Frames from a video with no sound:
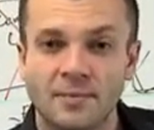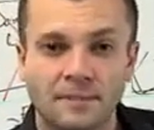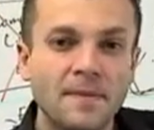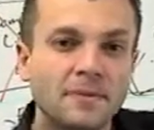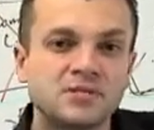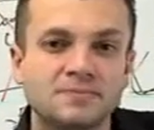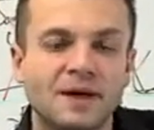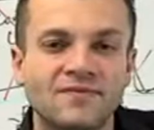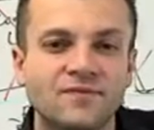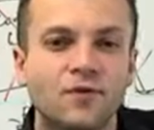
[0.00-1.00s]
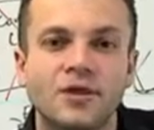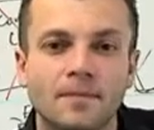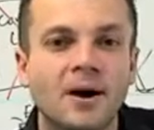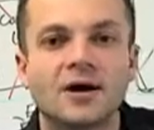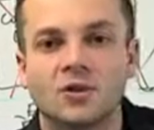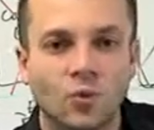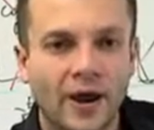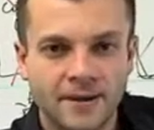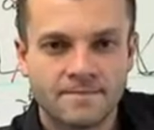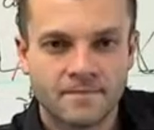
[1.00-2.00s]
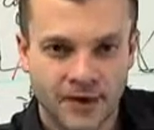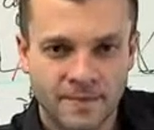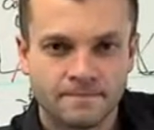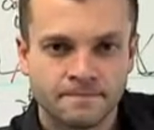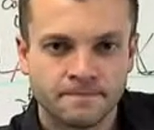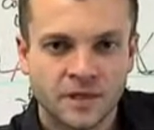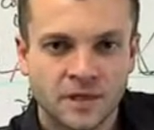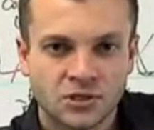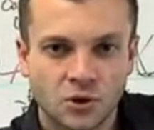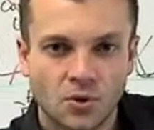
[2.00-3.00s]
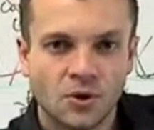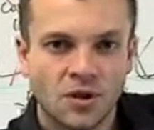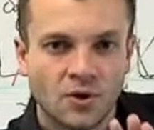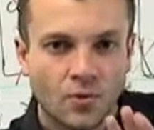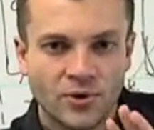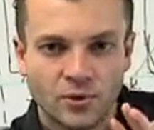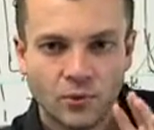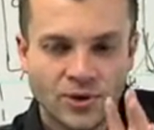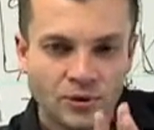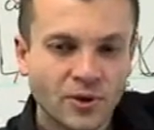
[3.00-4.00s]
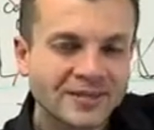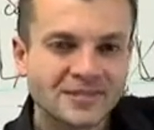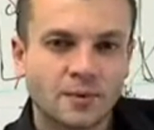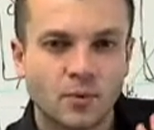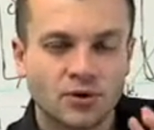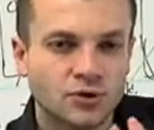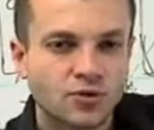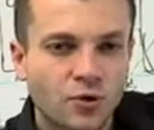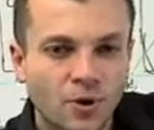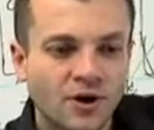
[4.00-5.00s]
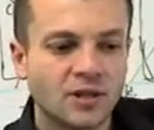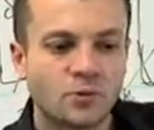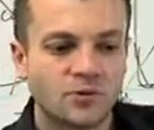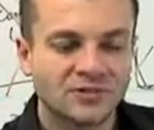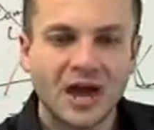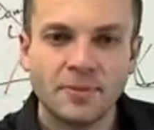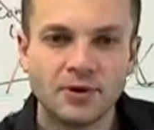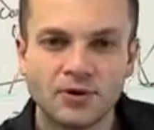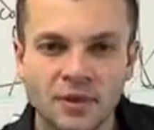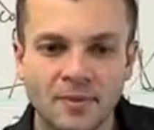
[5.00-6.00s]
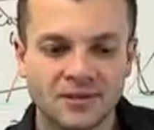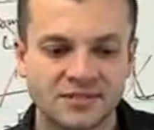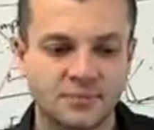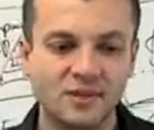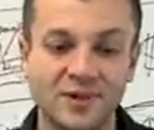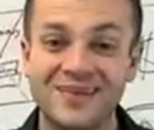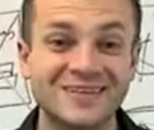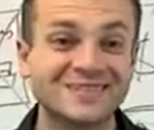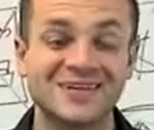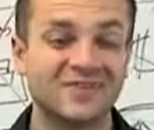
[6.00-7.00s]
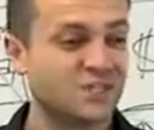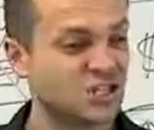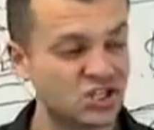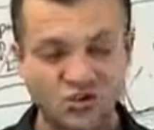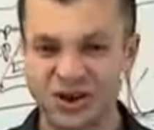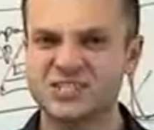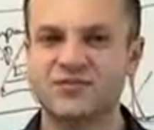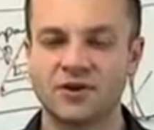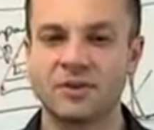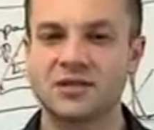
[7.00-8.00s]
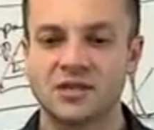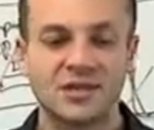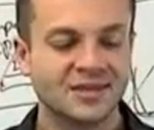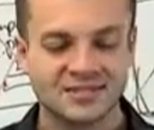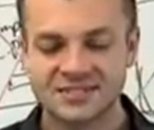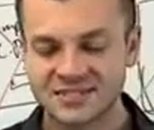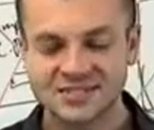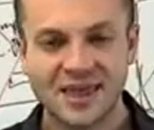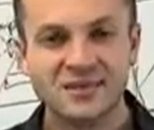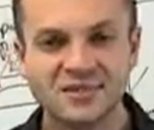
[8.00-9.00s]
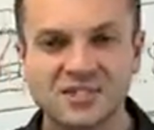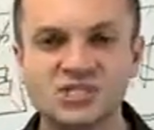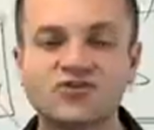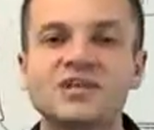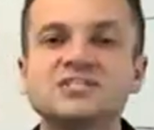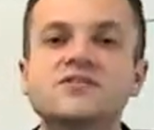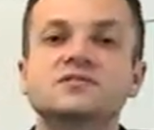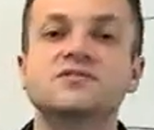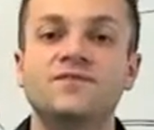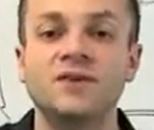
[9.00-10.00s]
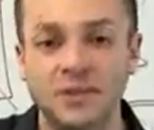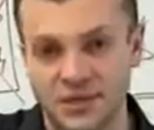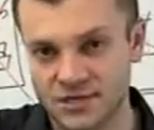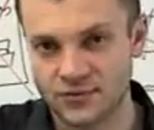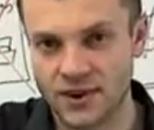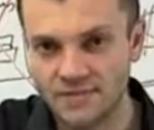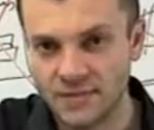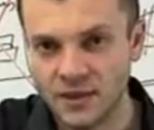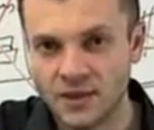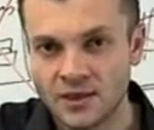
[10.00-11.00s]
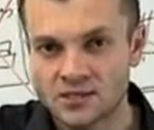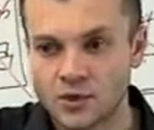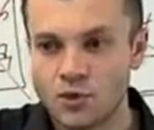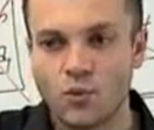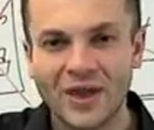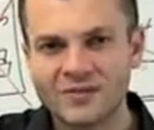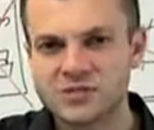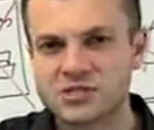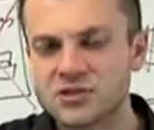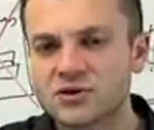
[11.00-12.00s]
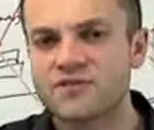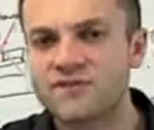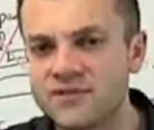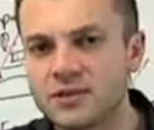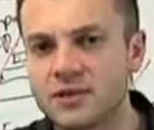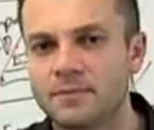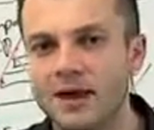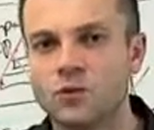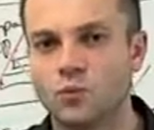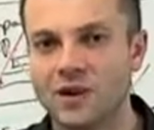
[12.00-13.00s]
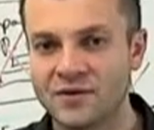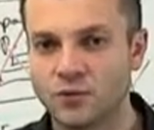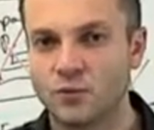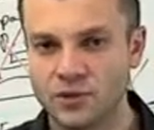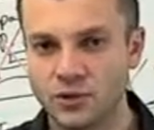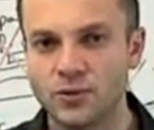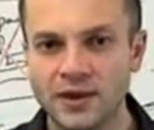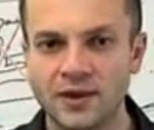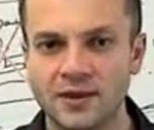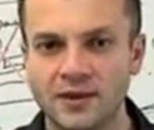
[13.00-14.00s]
but people smell phony a mile away, right? So when you look at somebody, when you do your marketing, when you type in your emails, and by the way, that stuff is transferring. Now, sales is a transference of feelings, right? So if we have a certain feeling about whatever we're doing,